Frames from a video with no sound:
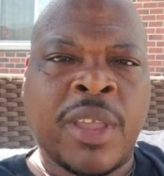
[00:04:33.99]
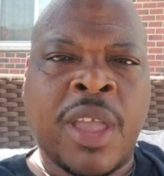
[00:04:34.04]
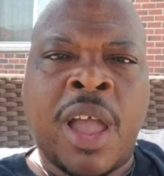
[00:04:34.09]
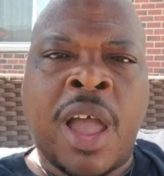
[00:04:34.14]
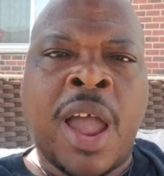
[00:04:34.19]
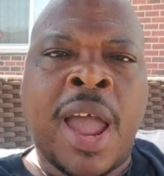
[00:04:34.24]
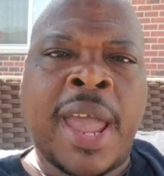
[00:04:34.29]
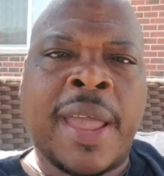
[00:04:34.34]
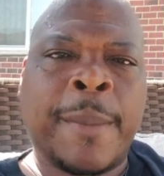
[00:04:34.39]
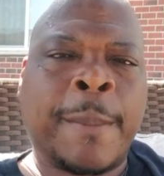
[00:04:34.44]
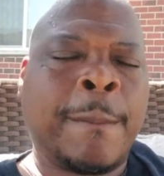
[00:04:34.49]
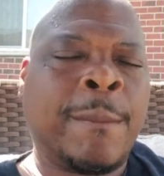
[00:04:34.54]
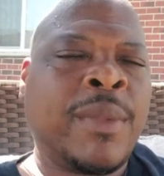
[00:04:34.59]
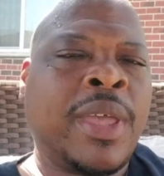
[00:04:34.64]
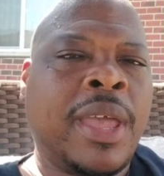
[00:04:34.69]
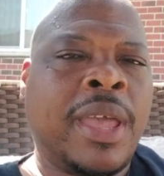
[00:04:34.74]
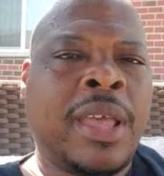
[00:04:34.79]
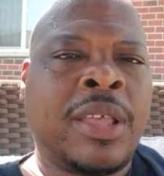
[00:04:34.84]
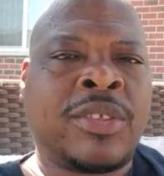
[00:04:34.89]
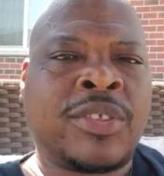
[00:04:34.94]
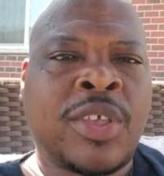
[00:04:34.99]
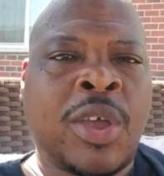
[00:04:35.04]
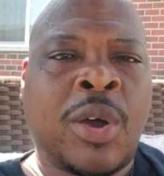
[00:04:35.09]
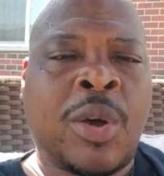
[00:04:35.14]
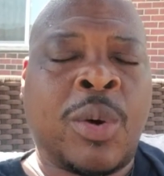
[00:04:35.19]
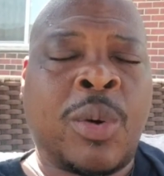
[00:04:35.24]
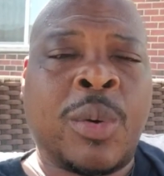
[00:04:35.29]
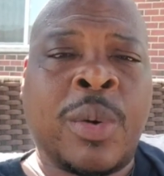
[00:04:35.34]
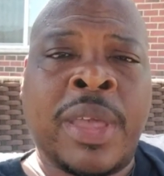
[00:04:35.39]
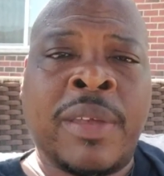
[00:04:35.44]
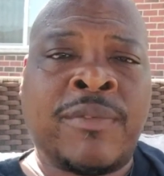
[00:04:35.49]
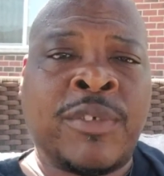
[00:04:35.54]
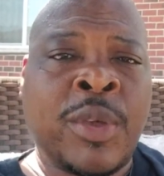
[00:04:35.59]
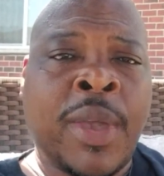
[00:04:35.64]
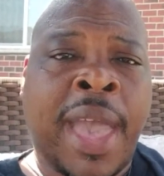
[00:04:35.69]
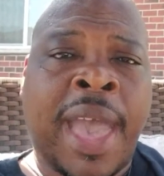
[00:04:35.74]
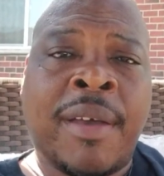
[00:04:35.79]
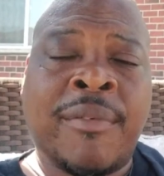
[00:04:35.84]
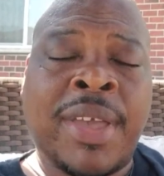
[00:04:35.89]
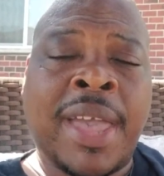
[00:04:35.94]
All right? And so if you
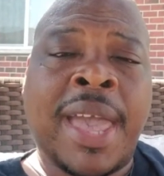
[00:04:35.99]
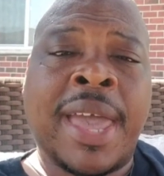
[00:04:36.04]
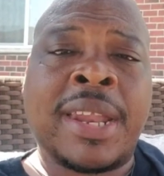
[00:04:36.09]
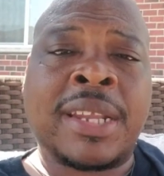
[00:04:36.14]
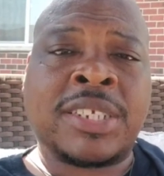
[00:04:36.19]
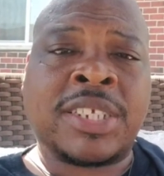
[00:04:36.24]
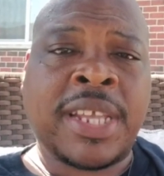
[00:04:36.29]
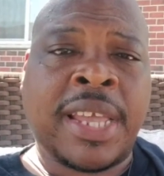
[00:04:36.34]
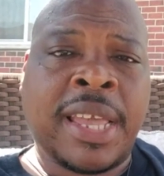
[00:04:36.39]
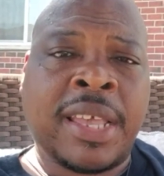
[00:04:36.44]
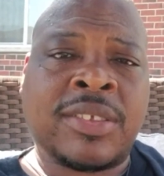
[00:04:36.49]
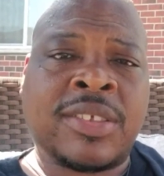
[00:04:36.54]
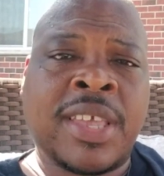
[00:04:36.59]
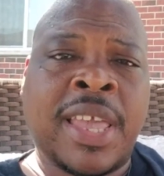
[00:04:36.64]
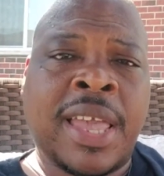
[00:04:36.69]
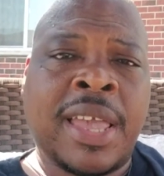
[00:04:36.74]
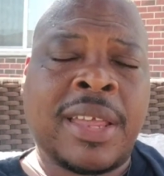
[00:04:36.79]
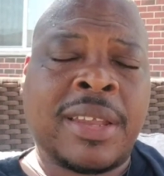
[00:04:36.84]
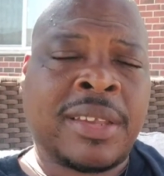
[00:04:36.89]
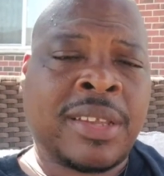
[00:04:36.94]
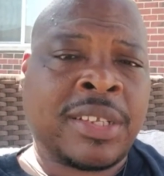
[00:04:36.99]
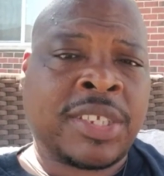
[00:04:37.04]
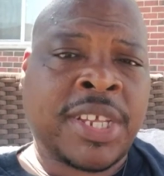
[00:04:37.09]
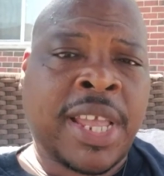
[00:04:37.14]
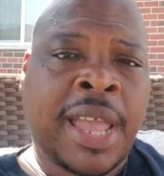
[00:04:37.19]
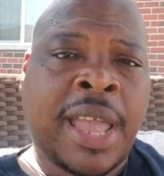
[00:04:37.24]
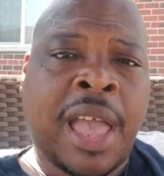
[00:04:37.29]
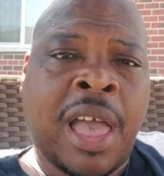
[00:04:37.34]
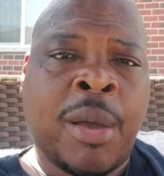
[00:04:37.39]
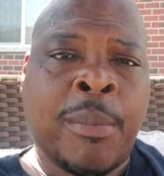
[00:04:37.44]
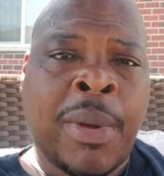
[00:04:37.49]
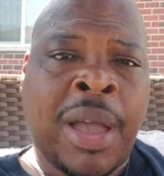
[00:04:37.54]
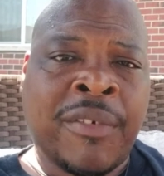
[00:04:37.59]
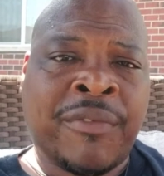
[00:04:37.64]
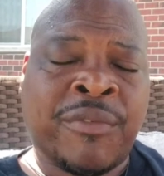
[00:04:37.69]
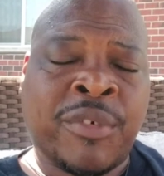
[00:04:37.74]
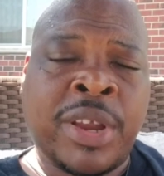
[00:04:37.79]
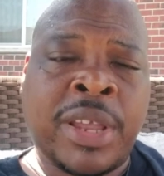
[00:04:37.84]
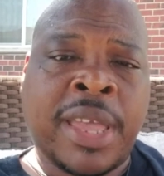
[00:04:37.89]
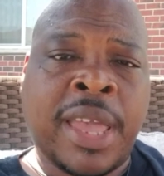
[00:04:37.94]
haven't had a chance yet to check out my
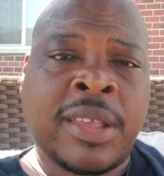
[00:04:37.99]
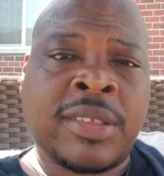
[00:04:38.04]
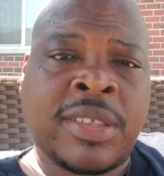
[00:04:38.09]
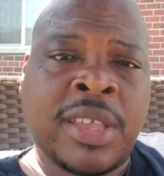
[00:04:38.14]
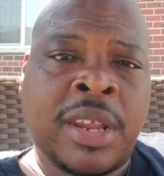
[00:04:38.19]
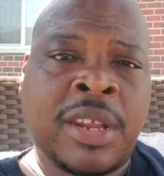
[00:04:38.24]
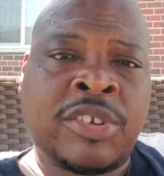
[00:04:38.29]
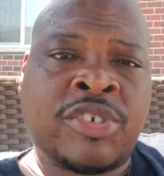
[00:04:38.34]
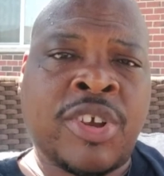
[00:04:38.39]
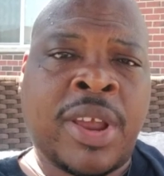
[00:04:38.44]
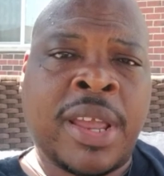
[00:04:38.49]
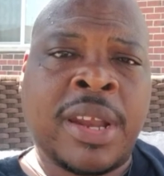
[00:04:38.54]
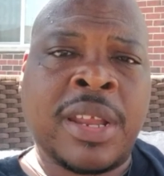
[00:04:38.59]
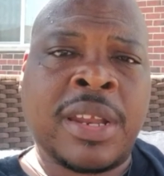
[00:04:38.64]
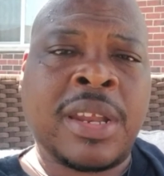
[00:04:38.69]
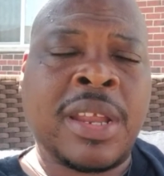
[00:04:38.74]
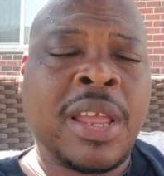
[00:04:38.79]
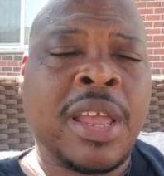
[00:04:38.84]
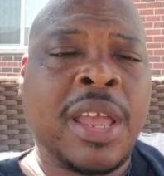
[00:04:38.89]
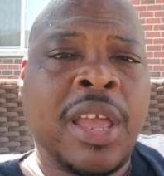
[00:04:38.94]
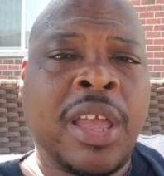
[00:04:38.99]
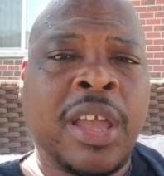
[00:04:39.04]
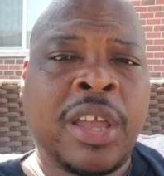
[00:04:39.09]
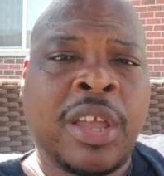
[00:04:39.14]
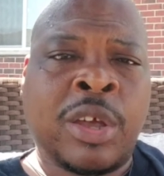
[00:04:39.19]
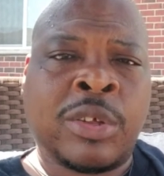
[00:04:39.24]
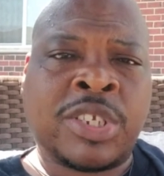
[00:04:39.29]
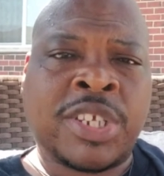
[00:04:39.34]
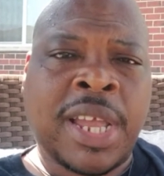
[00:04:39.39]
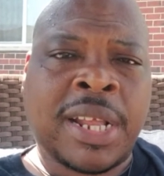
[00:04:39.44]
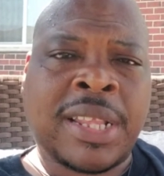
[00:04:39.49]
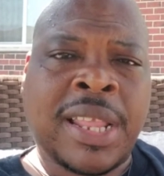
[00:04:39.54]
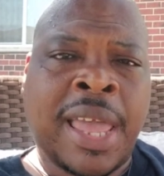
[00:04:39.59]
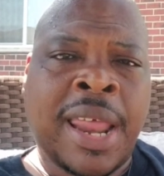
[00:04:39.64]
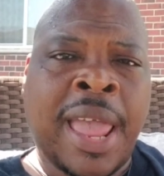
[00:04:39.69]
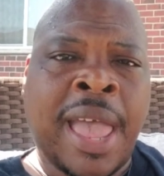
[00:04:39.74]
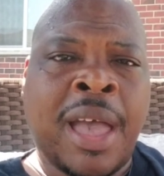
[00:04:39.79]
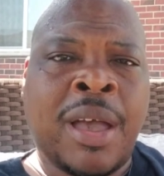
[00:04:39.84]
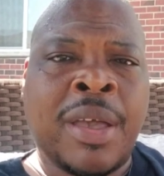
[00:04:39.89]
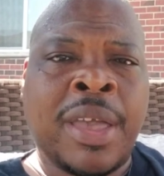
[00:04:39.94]
free case study training, go check that
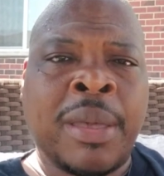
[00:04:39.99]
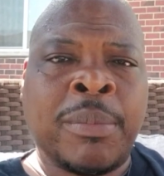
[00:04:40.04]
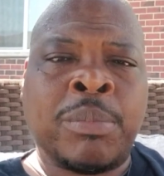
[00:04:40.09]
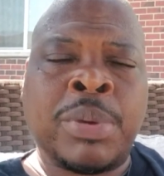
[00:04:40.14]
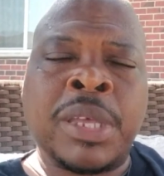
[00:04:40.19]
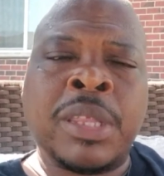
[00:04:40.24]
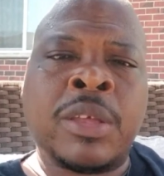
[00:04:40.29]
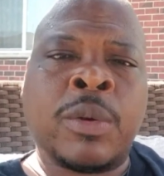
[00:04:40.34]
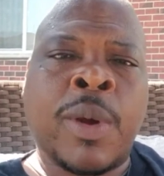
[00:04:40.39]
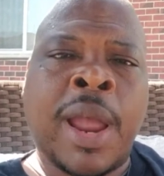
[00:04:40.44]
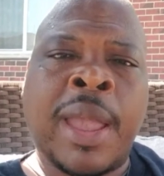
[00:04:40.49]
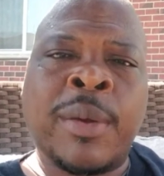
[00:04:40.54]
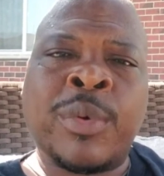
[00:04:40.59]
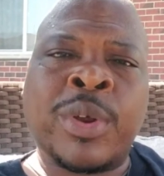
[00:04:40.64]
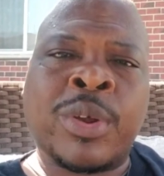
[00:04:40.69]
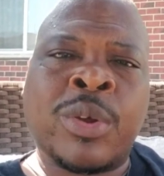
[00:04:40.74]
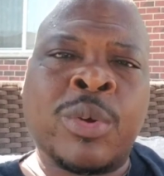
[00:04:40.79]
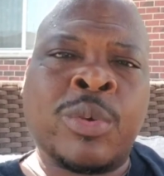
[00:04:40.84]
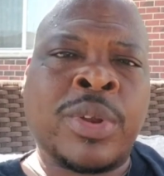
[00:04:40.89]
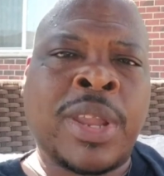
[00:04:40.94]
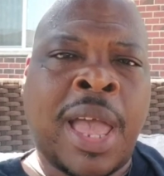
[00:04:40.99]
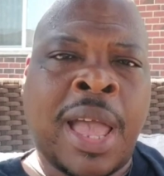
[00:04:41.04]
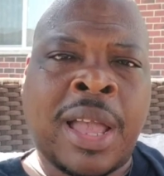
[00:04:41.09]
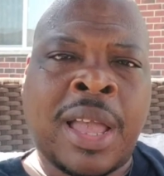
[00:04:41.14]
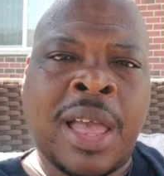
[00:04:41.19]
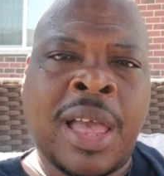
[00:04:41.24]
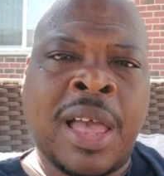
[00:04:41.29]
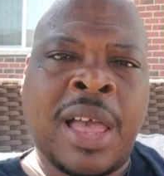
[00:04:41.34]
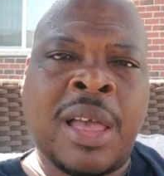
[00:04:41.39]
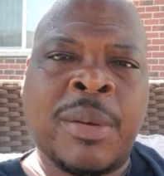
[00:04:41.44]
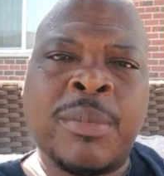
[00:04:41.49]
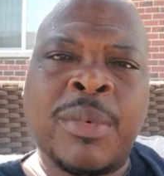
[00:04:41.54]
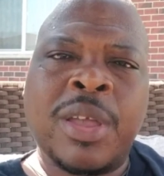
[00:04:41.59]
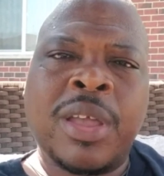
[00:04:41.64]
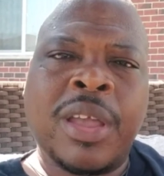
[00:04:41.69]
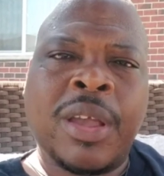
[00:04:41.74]
out at betherightrecruit.com.